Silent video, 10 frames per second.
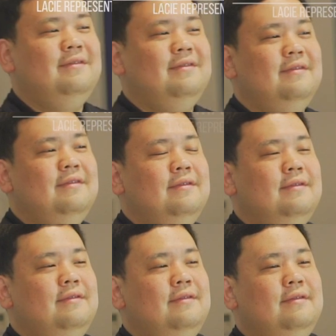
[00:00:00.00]

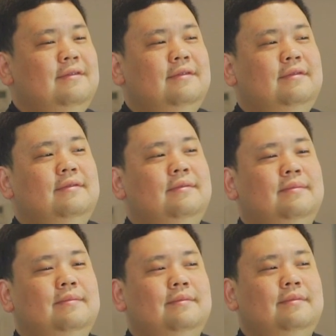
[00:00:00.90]

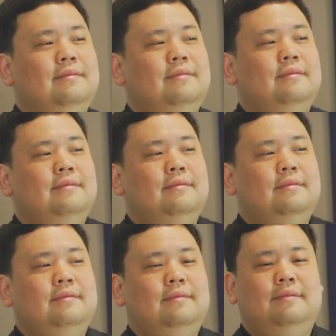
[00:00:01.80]

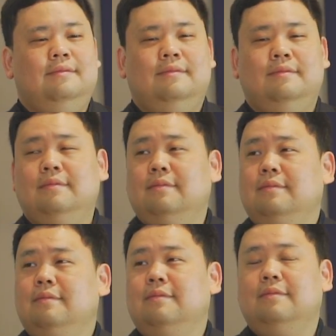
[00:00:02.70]

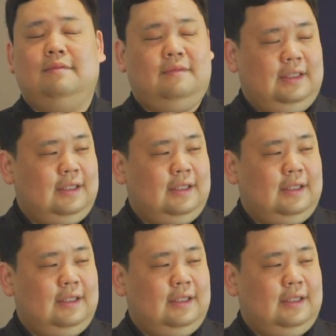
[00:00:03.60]
No words are spoken by the person on screen.